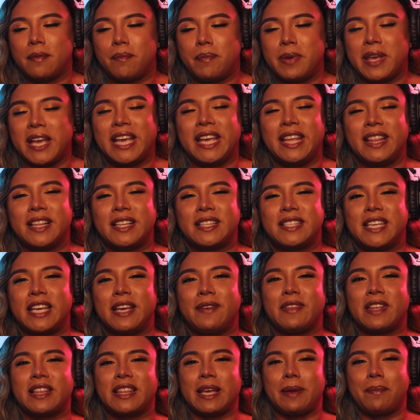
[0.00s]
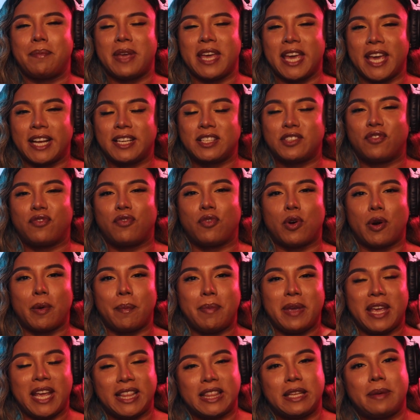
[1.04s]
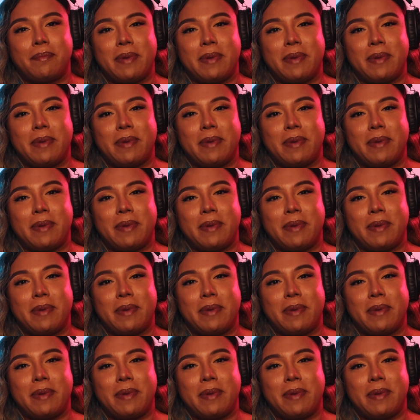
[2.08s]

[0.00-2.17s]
picking the team that they picked for being